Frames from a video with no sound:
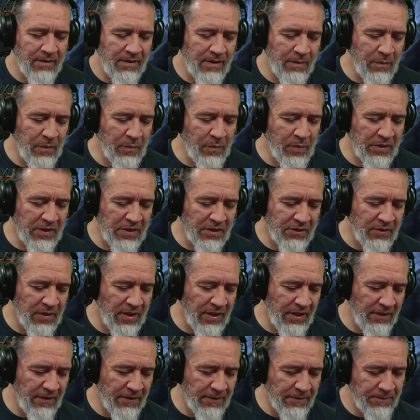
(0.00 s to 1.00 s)
I'm gonna put this
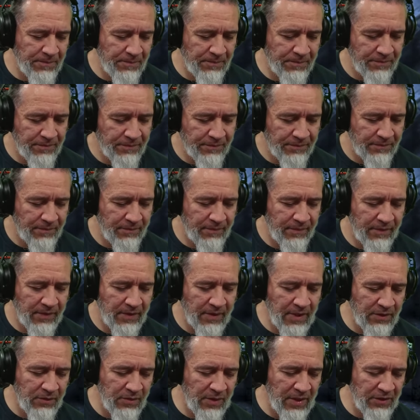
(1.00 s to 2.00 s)
right here.
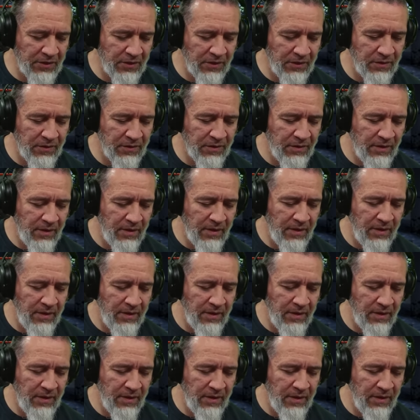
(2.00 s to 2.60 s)
That's what I should do.